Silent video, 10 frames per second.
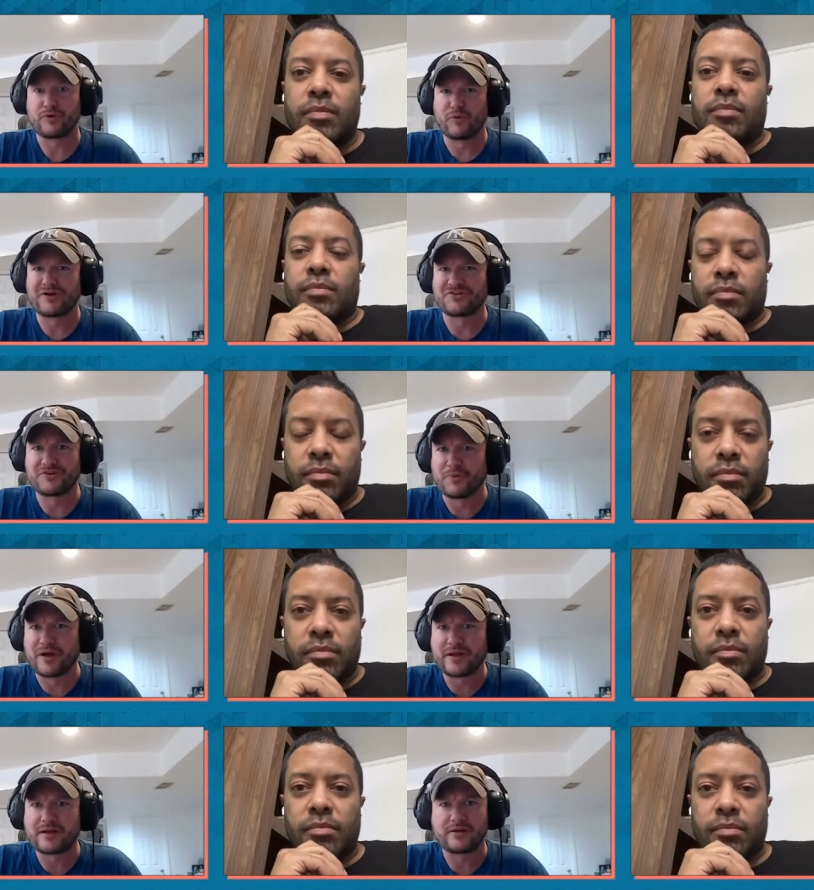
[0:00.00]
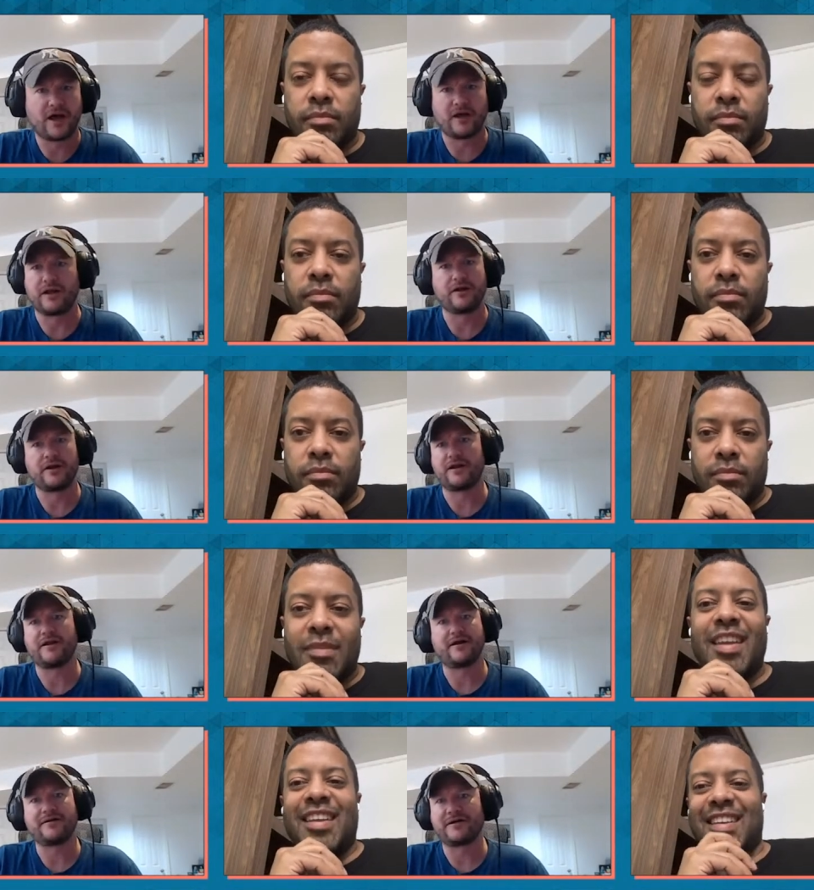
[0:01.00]
Speaker 1: "You want us to do what? No, no, no, no, no.
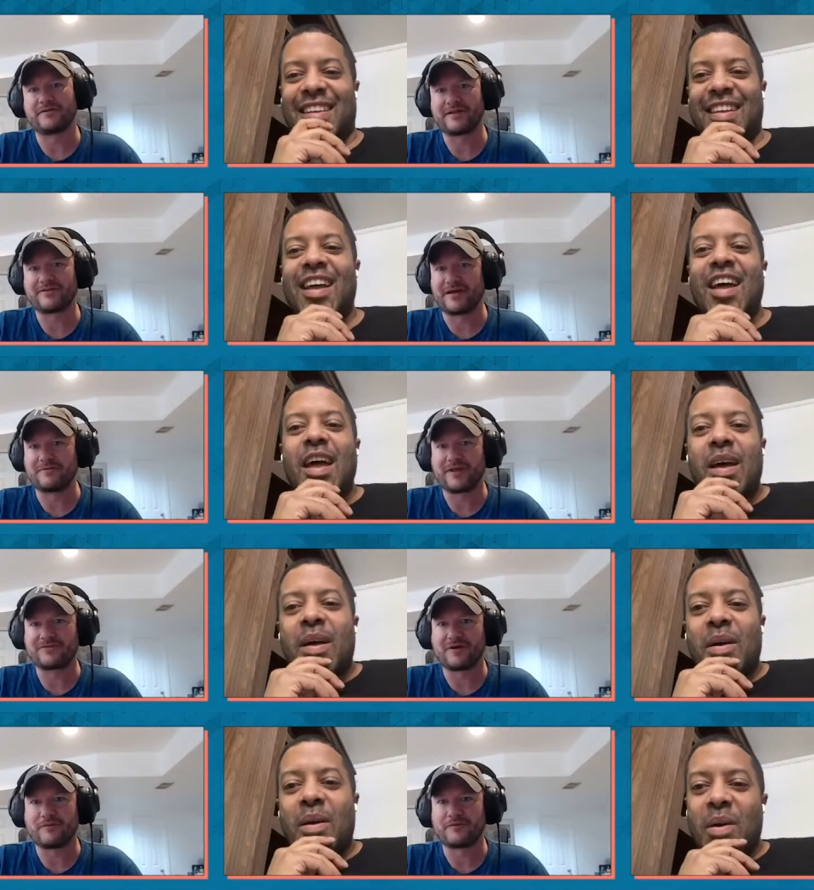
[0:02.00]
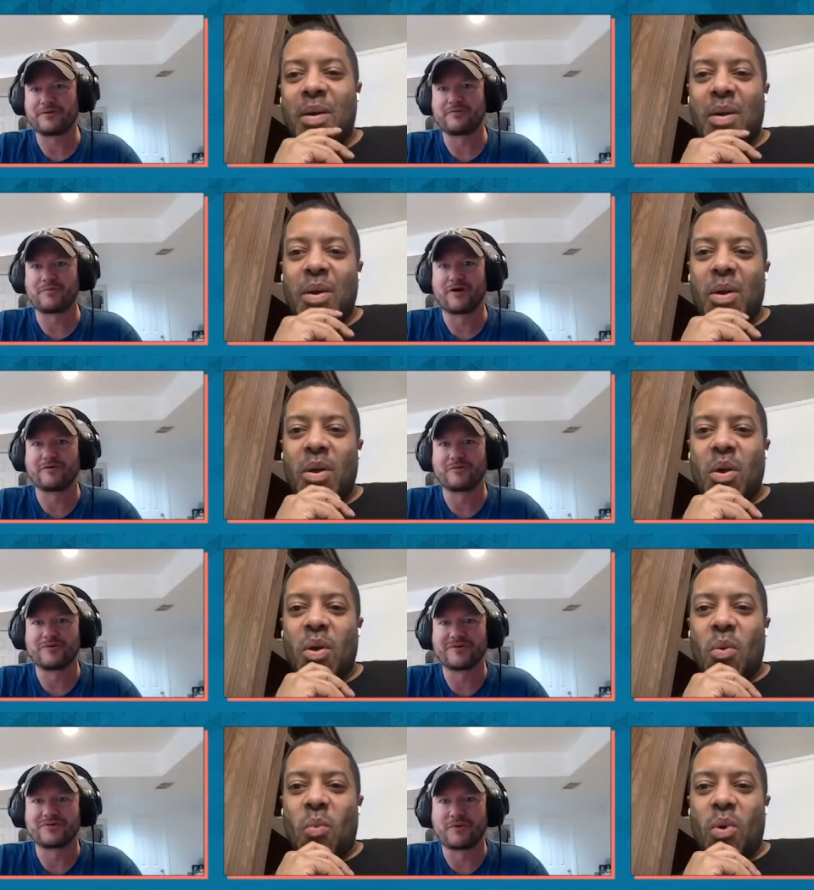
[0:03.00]
That's not that's not what we do with Marvel
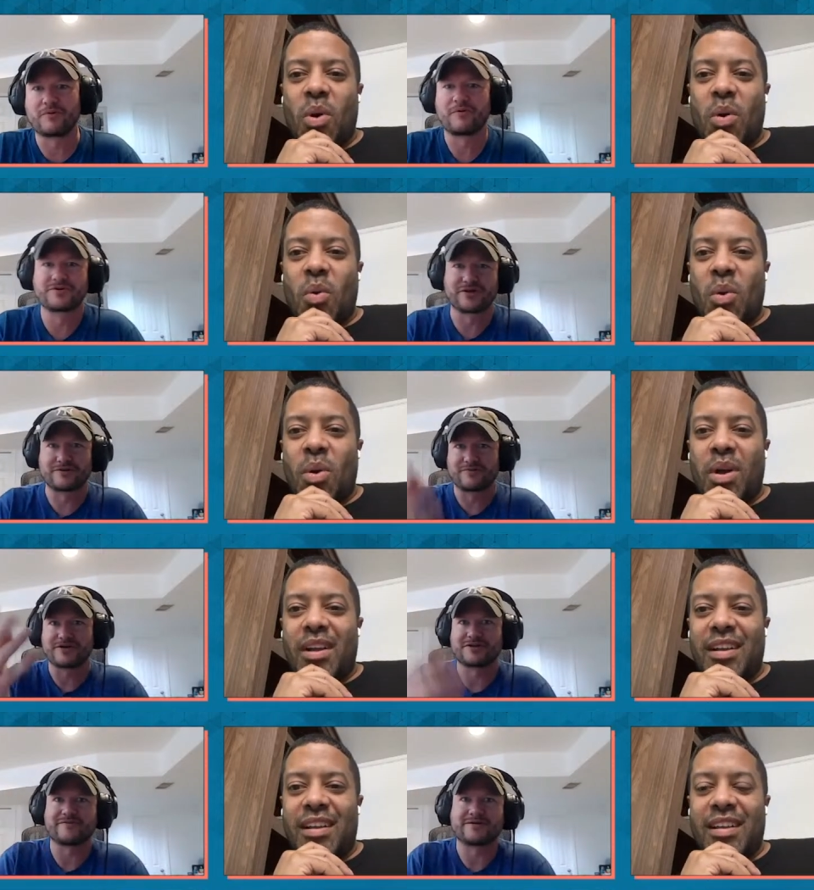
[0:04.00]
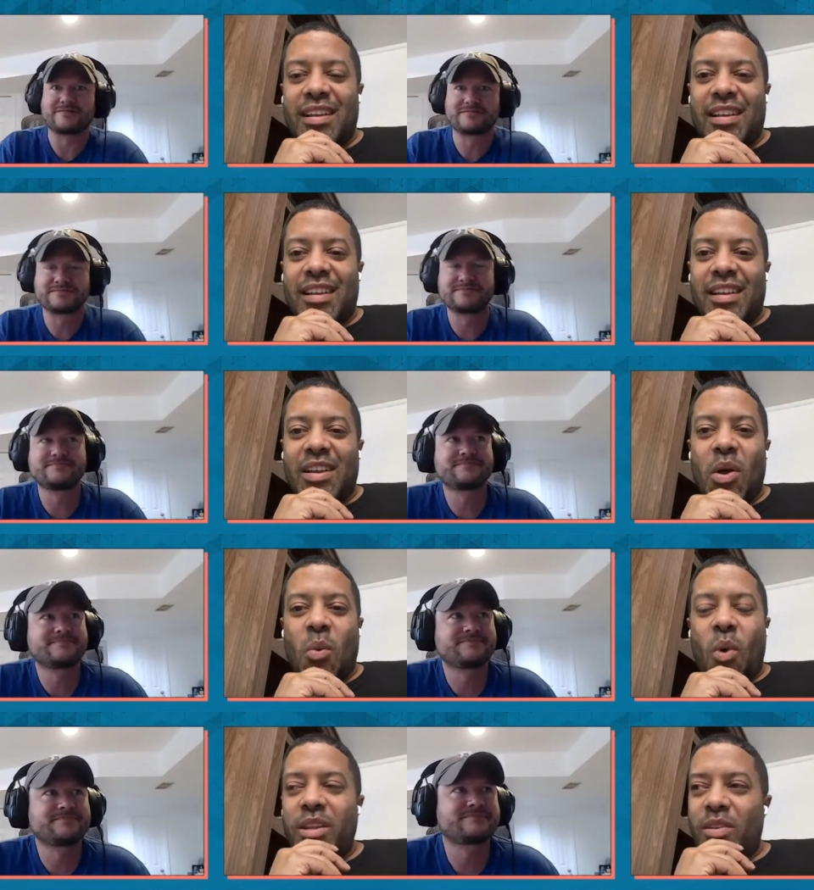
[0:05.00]
movies." What, what was your impression of it?
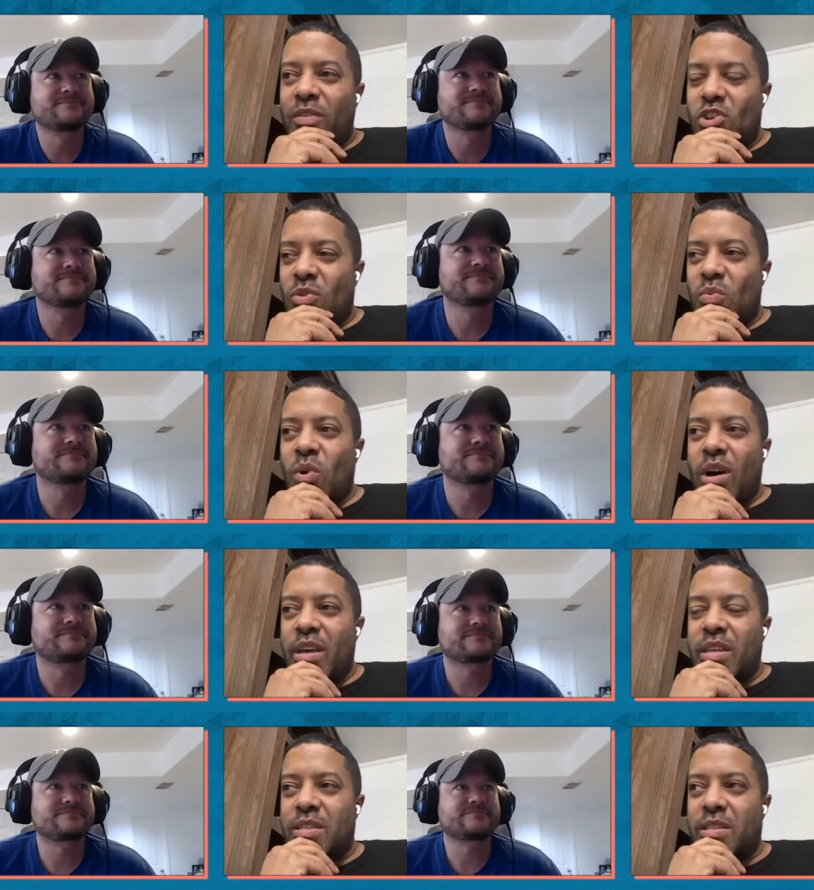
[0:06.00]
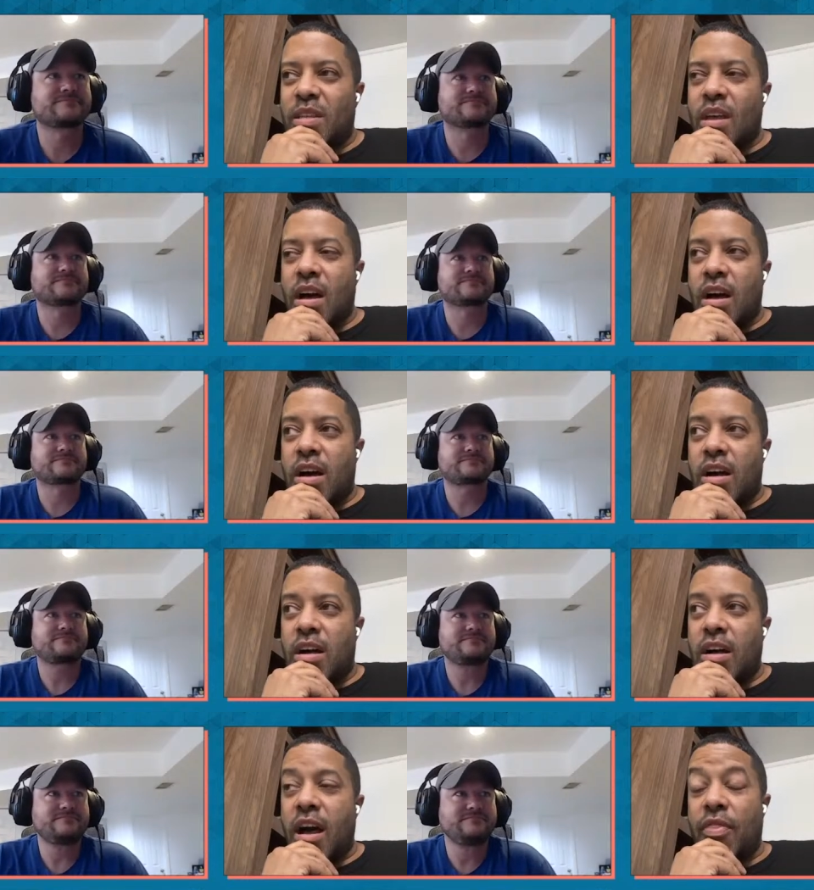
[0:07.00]
Speaker 2: WandaVision was
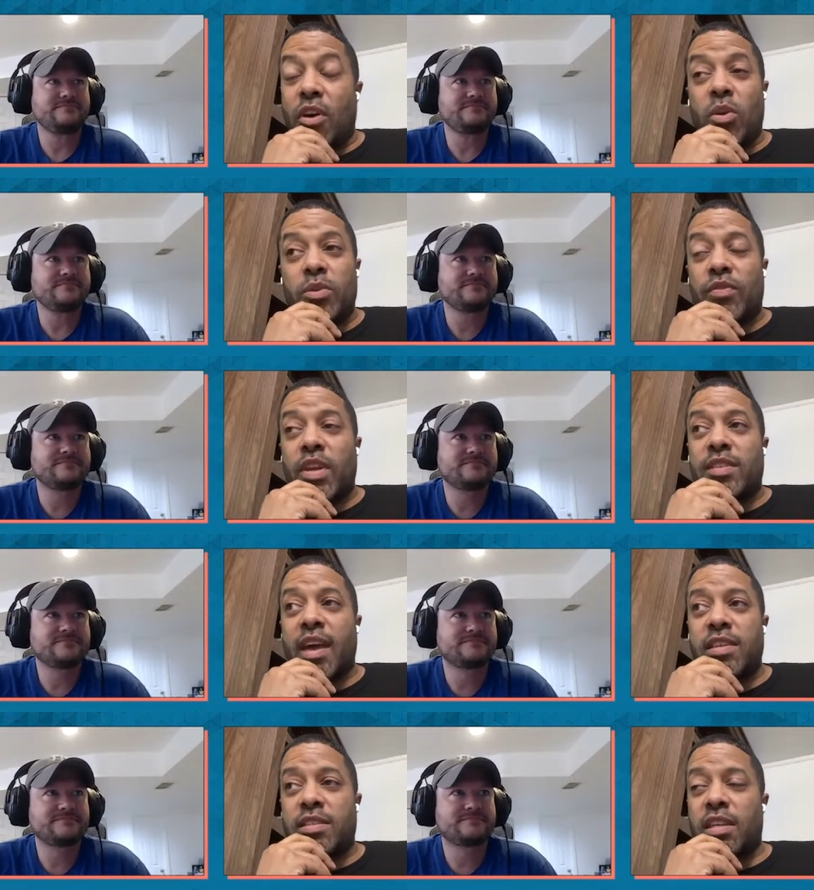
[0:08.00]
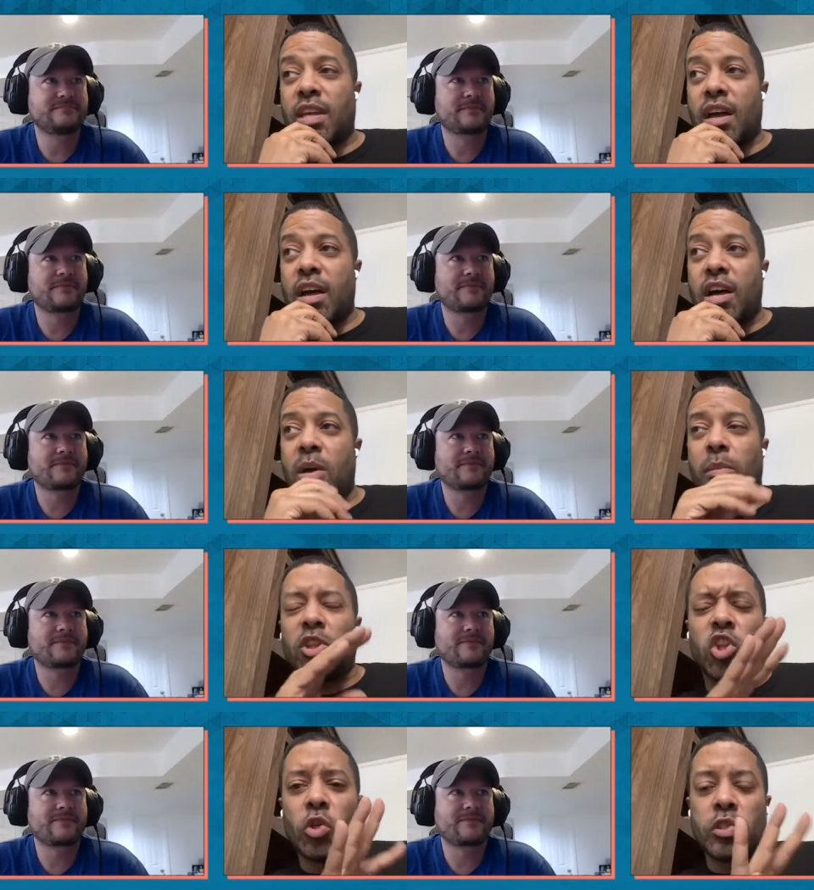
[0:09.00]
uh, I thought it was fantastic.
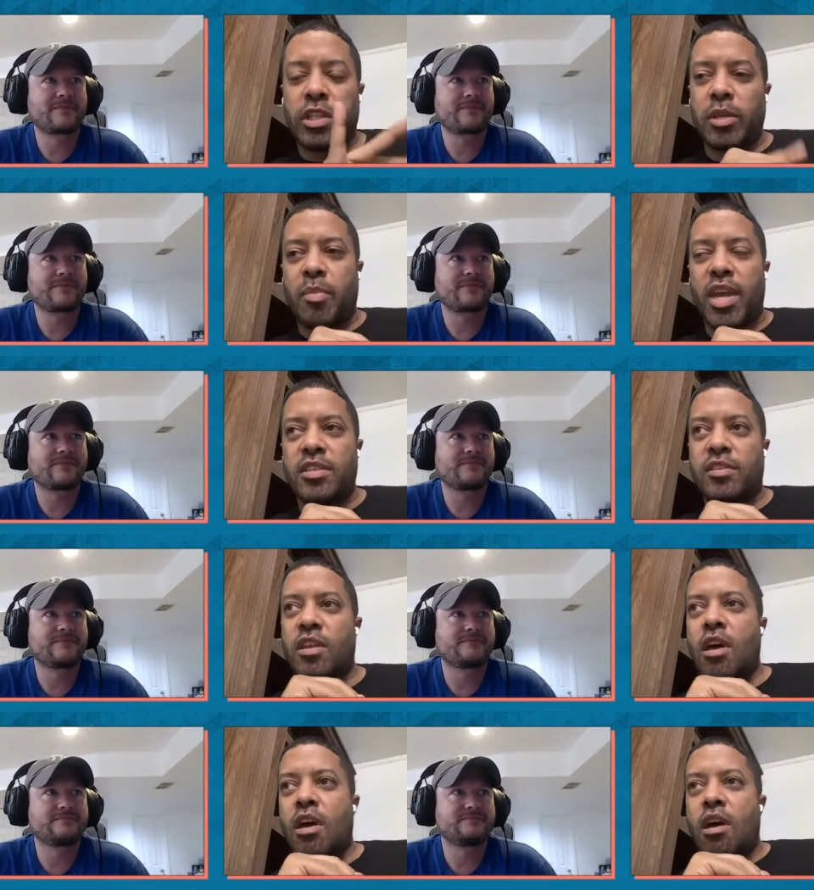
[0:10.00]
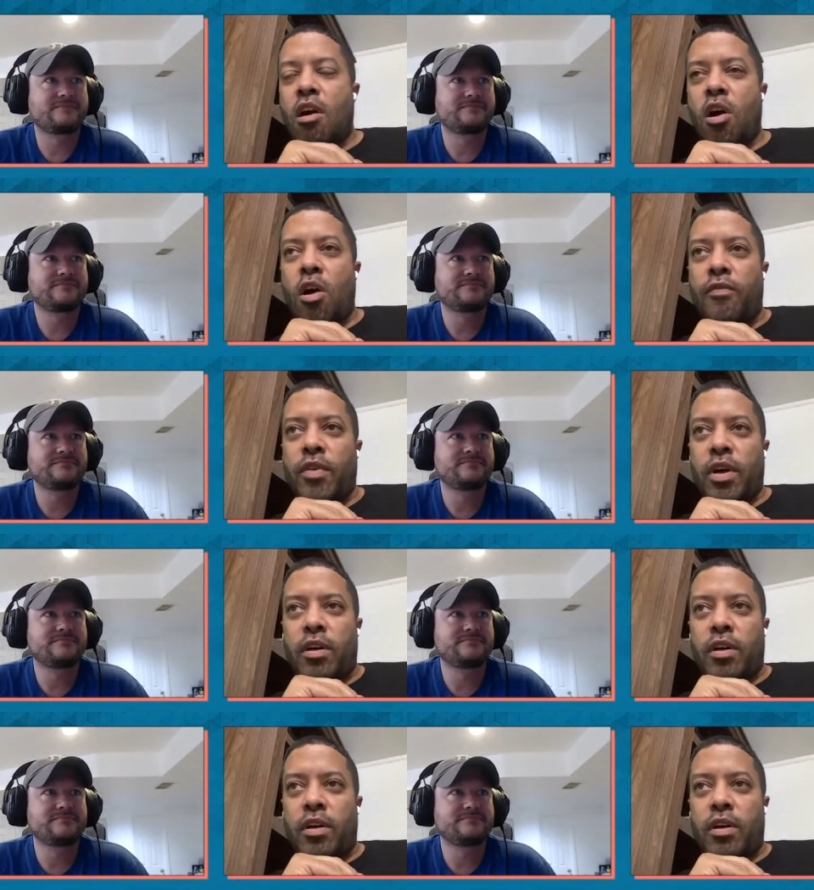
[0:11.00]
Uh, loosely based off